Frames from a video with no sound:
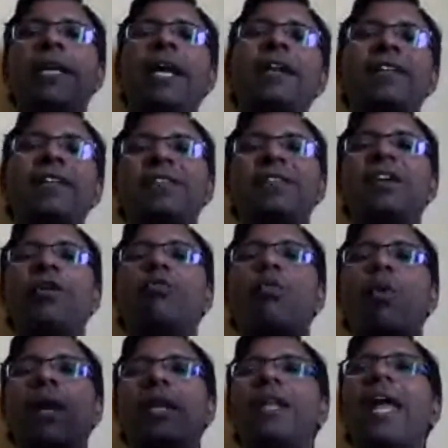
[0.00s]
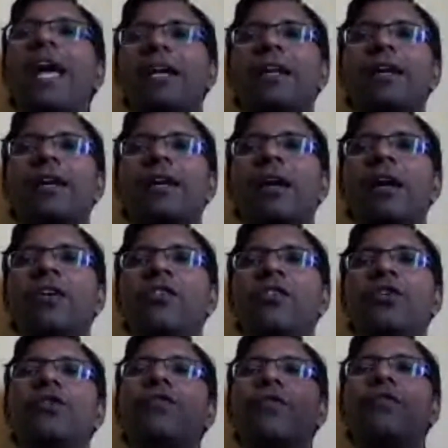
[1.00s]
my data set of 1 lakh
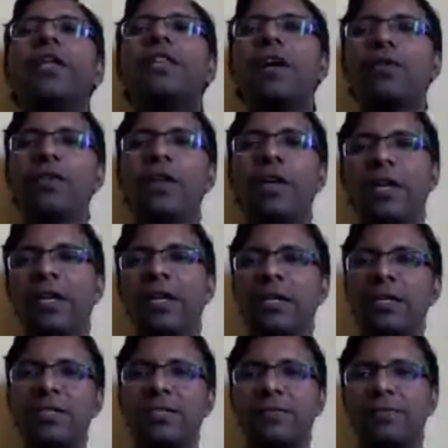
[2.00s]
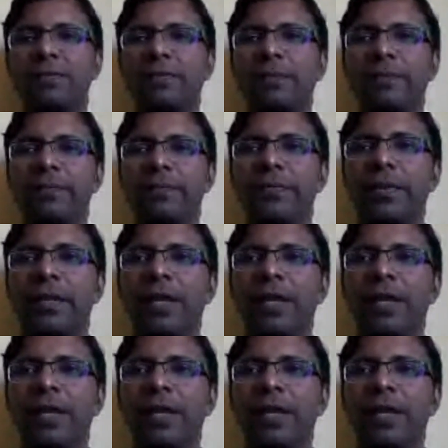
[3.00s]
records into 50,000 records,